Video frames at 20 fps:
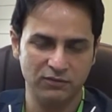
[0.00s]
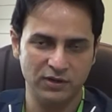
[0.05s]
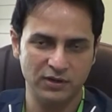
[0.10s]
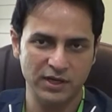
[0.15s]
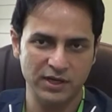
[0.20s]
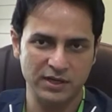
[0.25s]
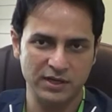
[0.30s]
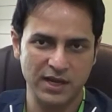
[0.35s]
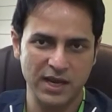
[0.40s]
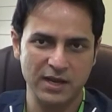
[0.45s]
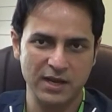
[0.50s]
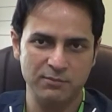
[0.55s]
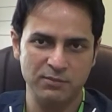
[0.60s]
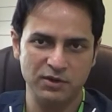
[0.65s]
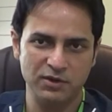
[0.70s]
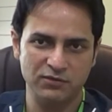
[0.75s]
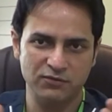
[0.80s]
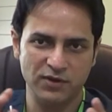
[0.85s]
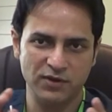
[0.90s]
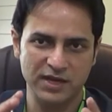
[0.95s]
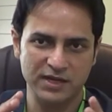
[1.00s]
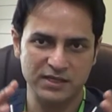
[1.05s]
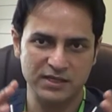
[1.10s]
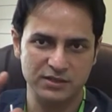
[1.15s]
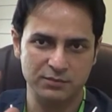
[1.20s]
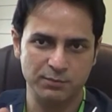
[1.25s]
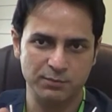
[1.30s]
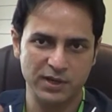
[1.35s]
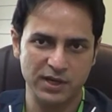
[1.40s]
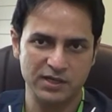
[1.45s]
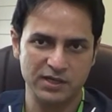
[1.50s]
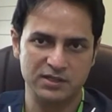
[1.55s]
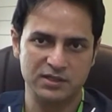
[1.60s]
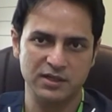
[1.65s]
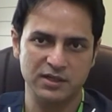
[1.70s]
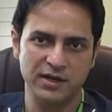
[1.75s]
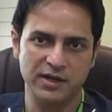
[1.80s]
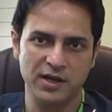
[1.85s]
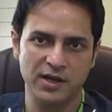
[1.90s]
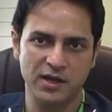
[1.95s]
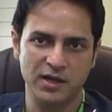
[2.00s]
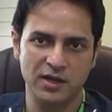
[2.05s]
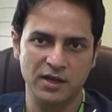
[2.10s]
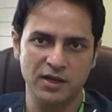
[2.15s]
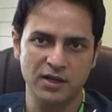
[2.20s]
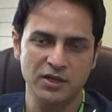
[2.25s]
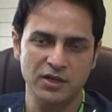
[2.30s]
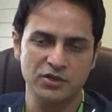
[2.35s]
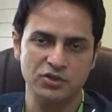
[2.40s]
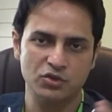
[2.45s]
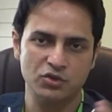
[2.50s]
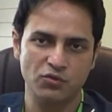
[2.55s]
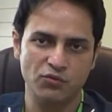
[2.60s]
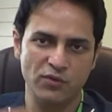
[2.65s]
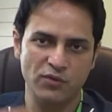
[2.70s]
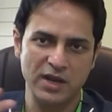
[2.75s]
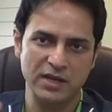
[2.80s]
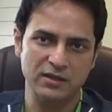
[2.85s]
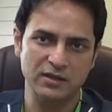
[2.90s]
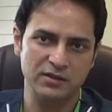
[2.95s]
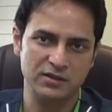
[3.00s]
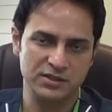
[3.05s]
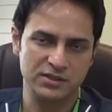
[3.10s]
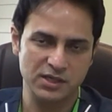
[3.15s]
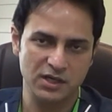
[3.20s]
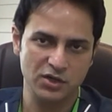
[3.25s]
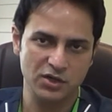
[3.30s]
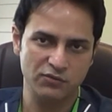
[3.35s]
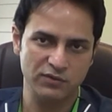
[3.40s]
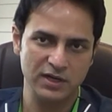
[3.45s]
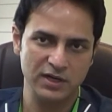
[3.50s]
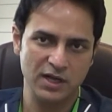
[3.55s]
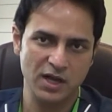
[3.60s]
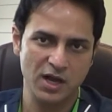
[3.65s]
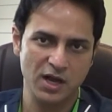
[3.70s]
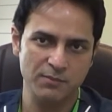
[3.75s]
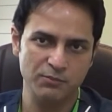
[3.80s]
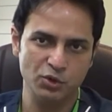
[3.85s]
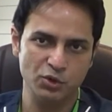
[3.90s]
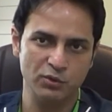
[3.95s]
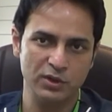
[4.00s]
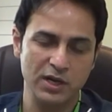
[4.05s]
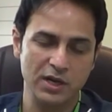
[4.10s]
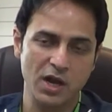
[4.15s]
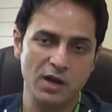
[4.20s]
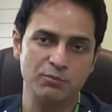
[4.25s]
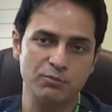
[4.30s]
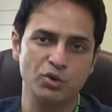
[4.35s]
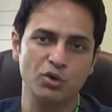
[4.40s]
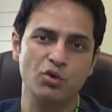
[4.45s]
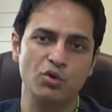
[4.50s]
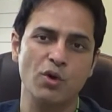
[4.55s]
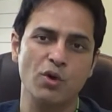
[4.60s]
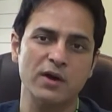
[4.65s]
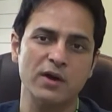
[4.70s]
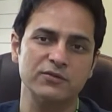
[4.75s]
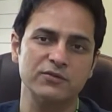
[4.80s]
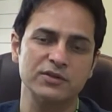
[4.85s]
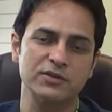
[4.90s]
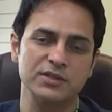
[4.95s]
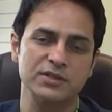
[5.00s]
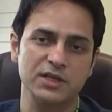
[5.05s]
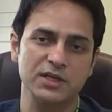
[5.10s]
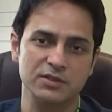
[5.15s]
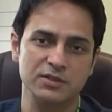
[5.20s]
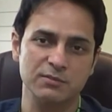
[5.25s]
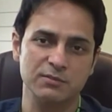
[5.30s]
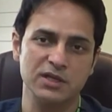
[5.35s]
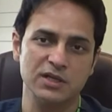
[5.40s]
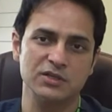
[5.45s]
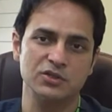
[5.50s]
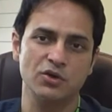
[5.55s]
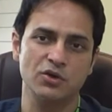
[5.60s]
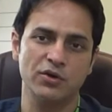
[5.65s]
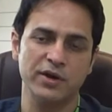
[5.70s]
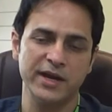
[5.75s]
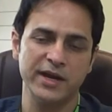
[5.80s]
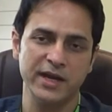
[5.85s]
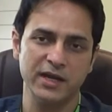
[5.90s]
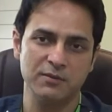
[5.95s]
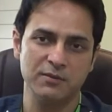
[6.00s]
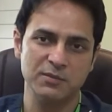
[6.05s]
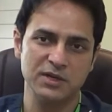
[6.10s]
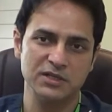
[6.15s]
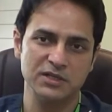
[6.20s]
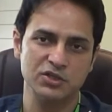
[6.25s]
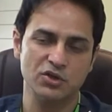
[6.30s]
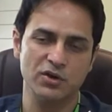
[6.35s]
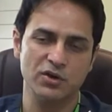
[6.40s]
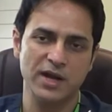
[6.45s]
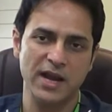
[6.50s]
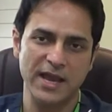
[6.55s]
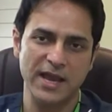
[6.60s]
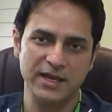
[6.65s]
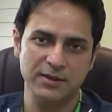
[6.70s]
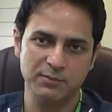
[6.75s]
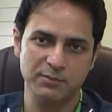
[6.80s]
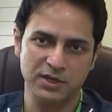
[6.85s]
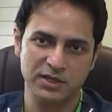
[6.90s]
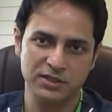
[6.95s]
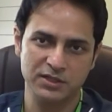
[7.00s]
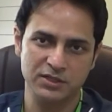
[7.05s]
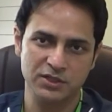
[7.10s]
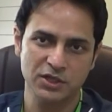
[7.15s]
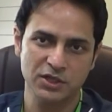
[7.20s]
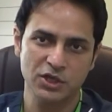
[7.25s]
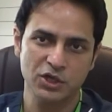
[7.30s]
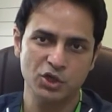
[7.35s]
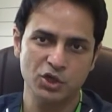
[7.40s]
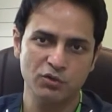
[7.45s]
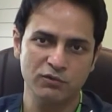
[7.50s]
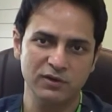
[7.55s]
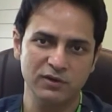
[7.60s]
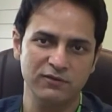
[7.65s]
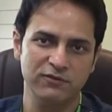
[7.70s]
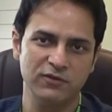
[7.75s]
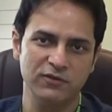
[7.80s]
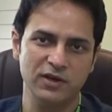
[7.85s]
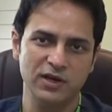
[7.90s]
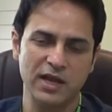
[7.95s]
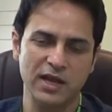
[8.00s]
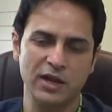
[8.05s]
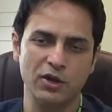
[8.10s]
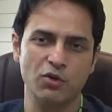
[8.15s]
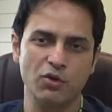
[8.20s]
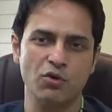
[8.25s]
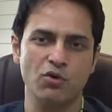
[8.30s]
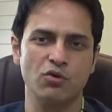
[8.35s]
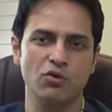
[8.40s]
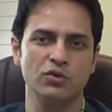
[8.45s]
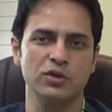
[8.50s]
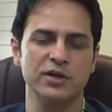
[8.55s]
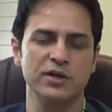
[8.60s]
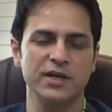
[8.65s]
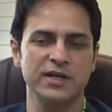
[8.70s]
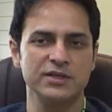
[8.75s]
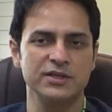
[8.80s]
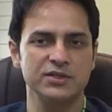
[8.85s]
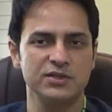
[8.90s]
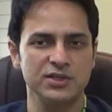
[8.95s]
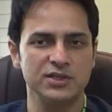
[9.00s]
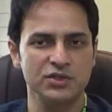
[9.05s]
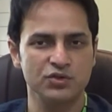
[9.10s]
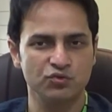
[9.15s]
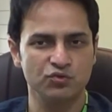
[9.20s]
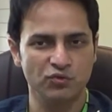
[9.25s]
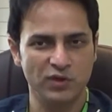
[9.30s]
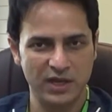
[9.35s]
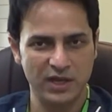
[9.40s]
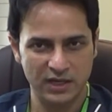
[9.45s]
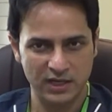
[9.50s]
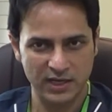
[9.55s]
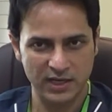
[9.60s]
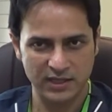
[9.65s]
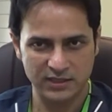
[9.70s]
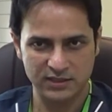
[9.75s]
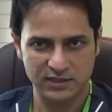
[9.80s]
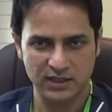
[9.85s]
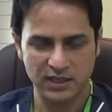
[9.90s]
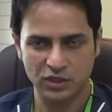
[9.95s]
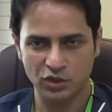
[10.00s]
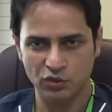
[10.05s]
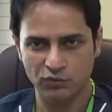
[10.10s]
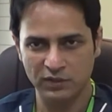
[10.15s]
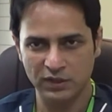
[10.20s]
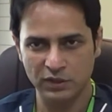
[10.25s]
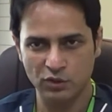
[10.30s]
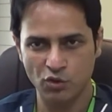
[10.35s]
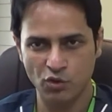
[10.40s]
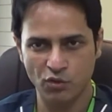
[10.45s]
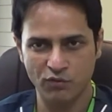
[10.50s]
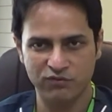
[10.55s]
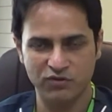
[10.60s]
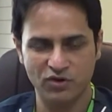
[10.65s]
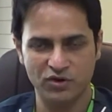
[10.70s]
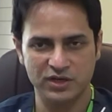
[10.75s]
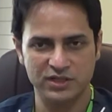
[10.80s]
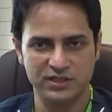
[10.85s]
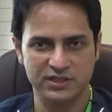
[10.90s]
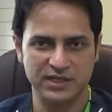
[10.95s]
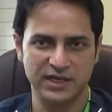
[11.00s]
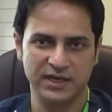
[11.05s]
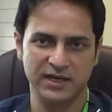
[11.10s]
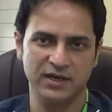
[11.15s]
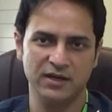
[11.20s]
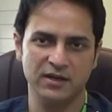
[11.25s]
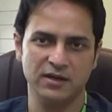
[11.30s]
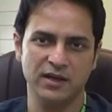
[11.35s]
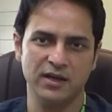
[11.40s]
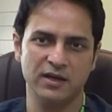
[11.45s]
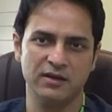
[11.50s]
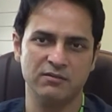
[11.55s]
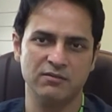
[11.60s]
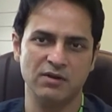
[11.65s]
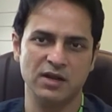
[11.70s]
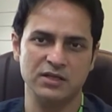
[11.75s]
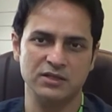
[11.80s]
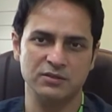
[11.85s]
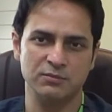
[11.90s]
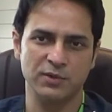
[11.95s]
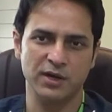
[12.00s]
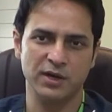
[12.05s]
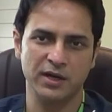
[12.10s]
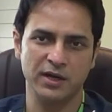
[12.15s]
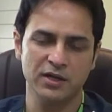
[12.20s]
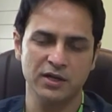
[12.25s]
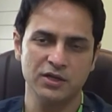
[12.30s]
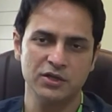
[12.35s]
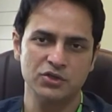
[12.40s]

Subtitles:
It can be very sparsely done. So when the result will come, you will come to know after 6 months or 8 months or 9 months. You will feel like, oh, the density is very less, then you will go for a second hair transplant.